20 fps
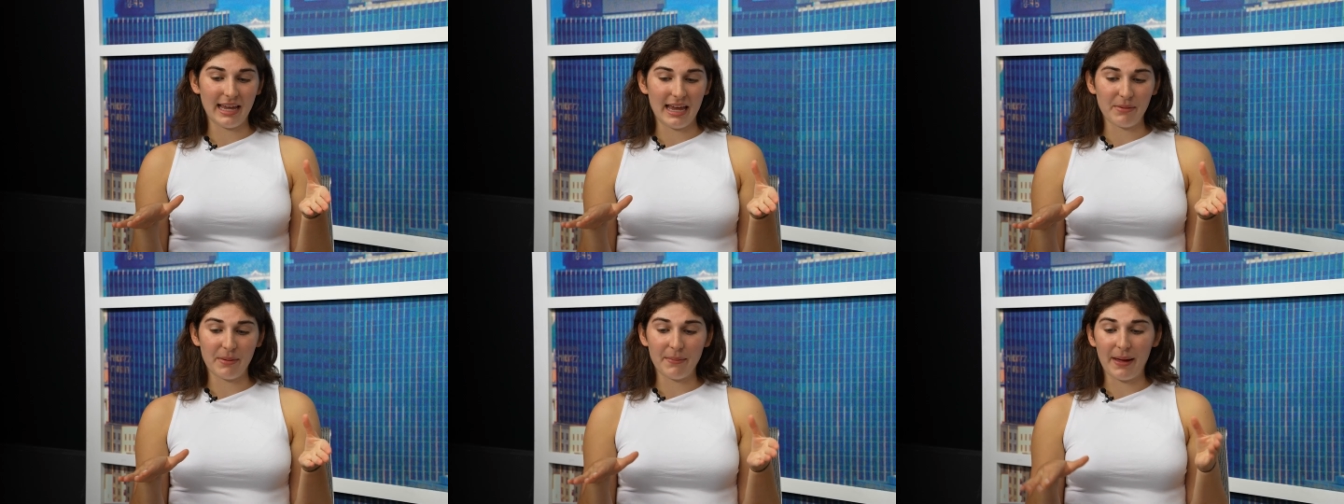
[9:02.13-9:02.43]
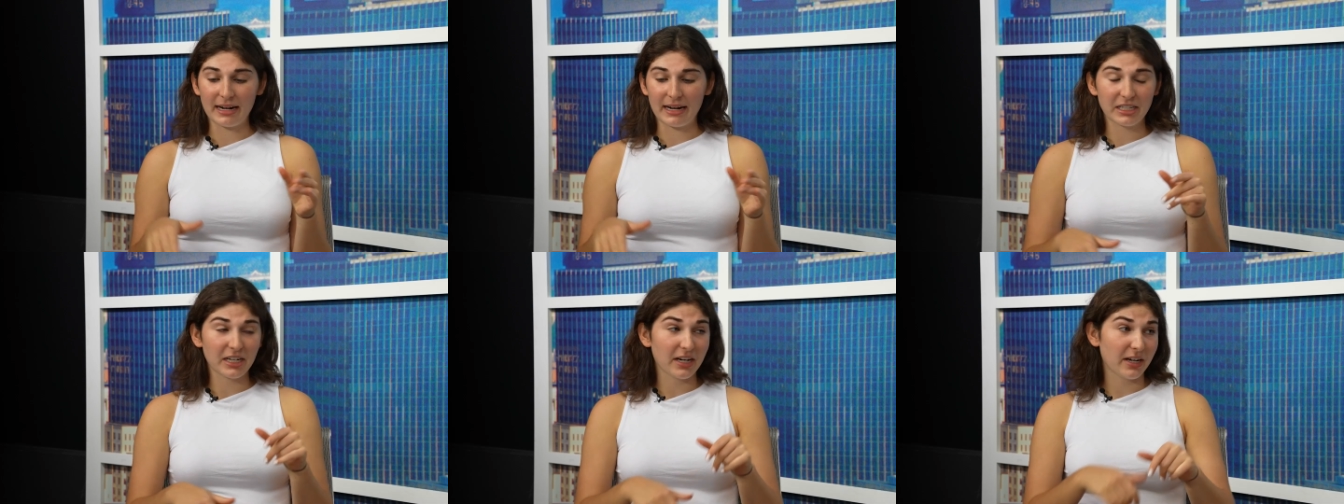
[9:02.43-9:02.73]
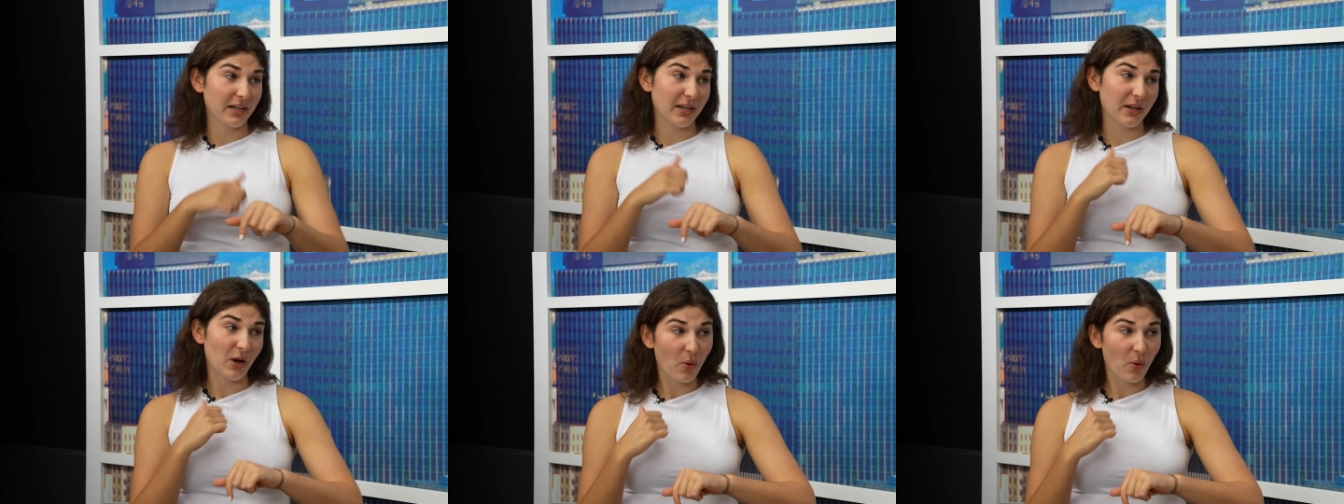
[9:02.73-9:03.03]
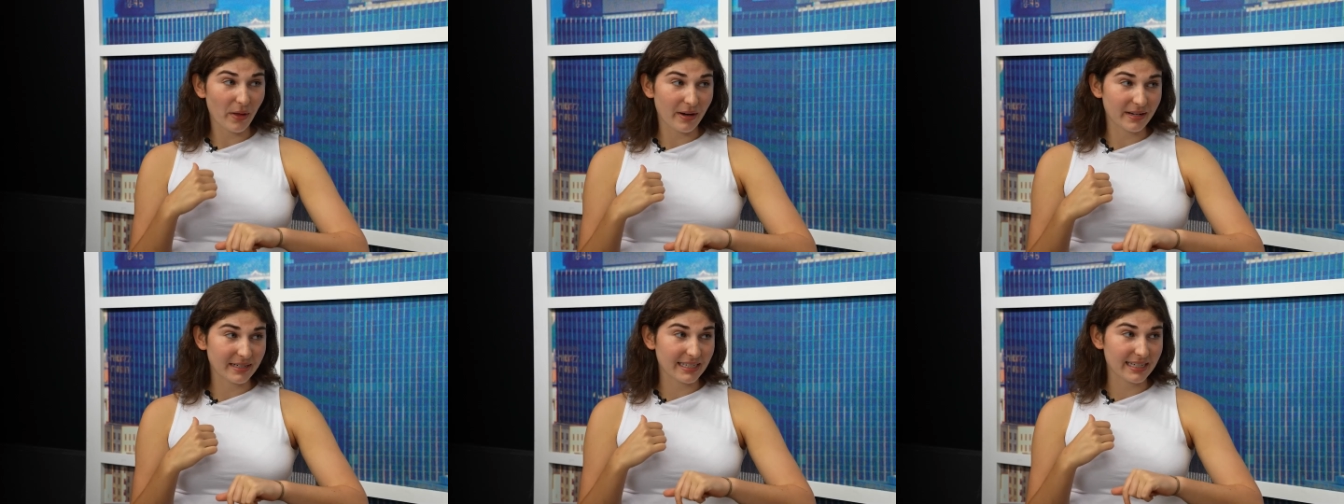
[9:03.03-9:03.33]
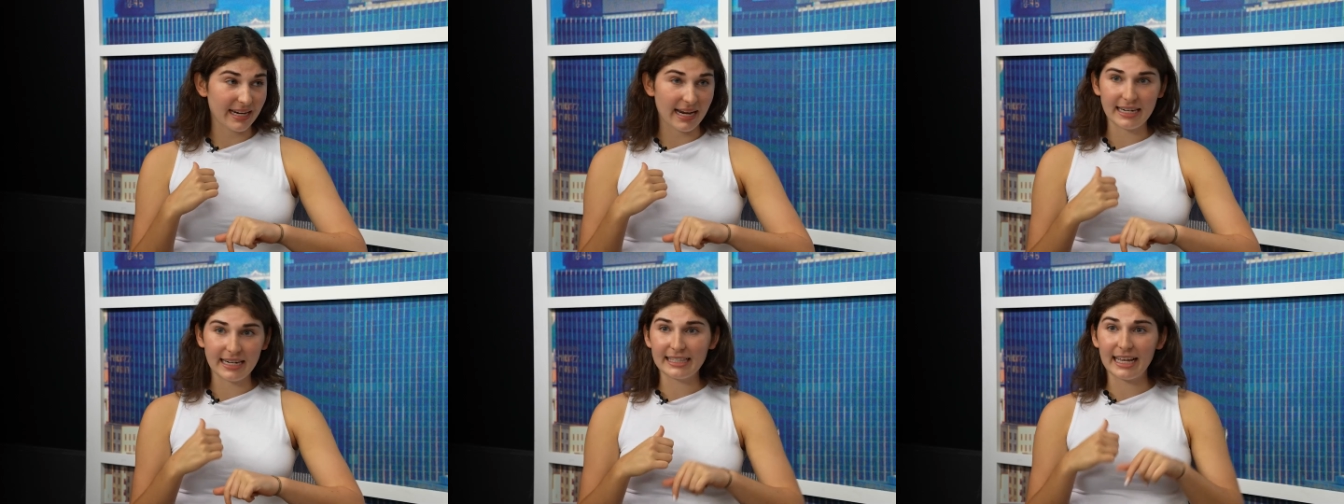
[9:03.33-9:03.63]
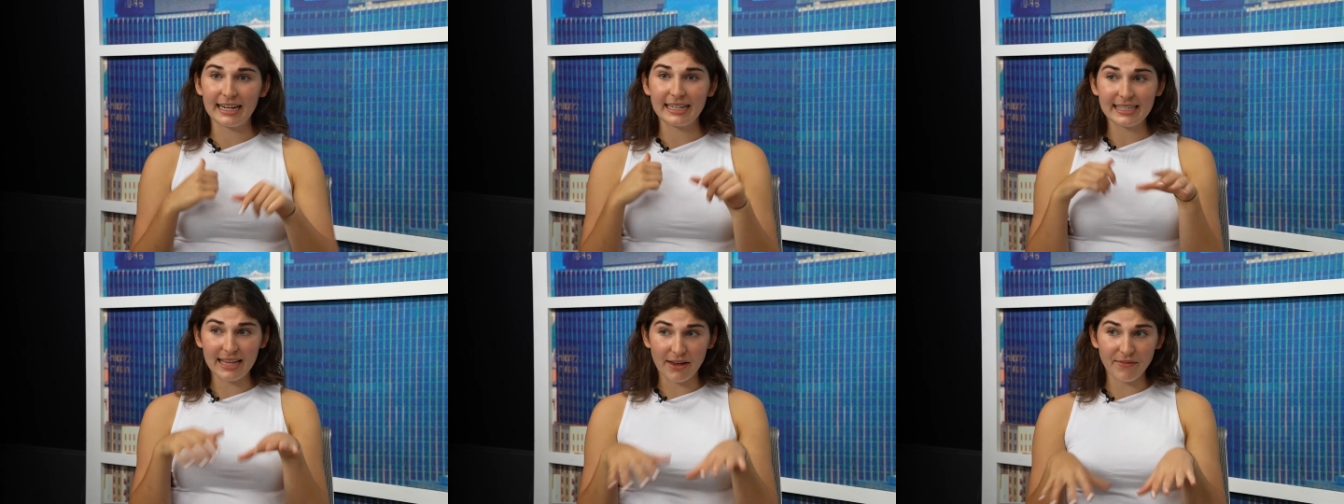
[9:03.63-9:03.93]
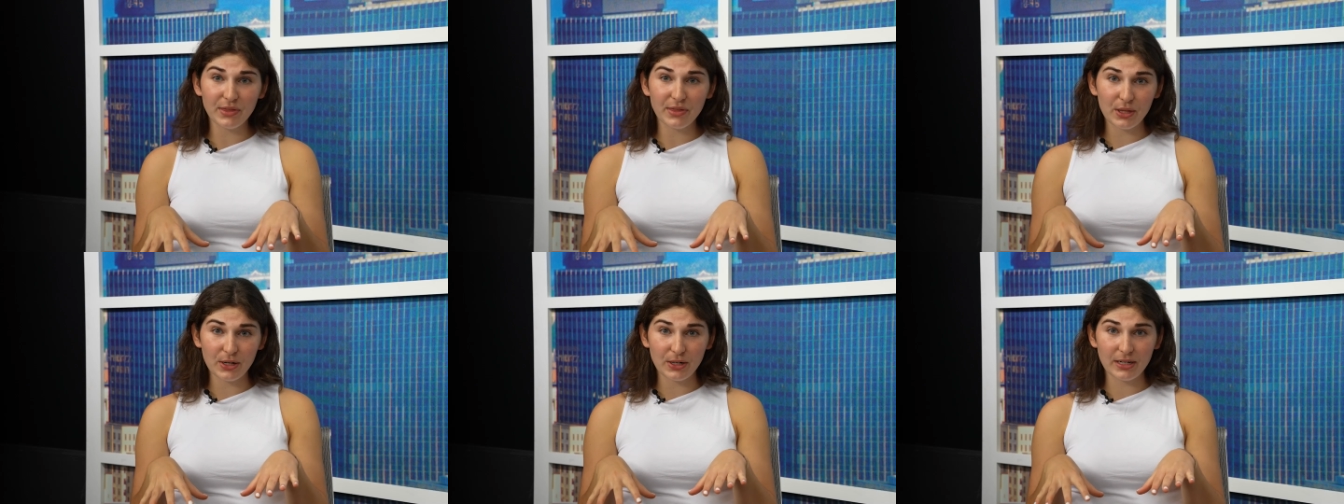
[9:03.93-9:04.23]
I'm actually going to go there tonight. It's at
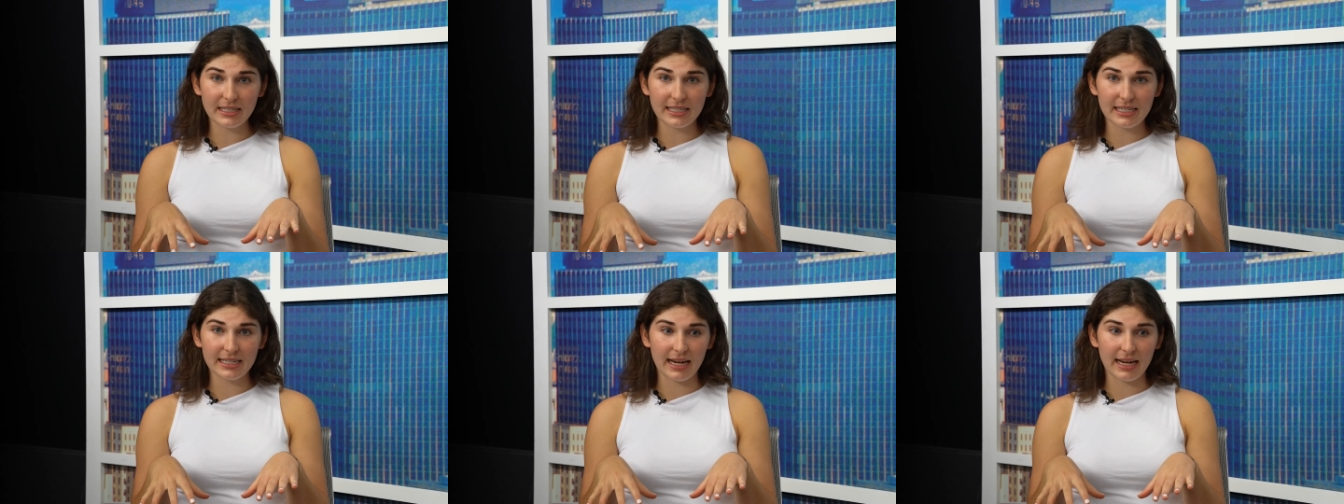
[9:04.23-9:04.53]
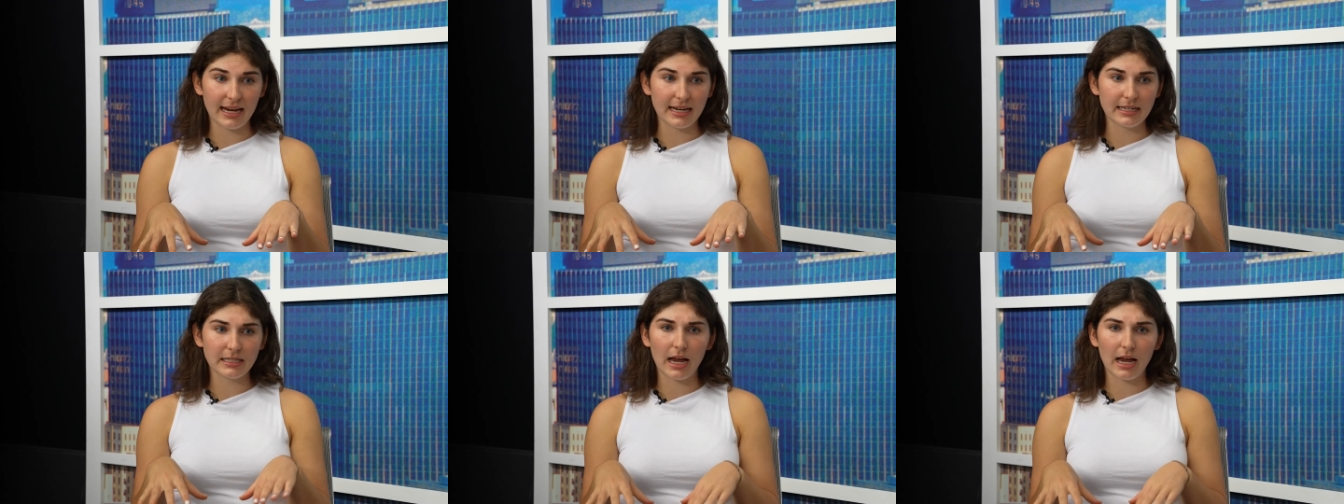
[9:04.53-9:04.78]
7:30 tonight.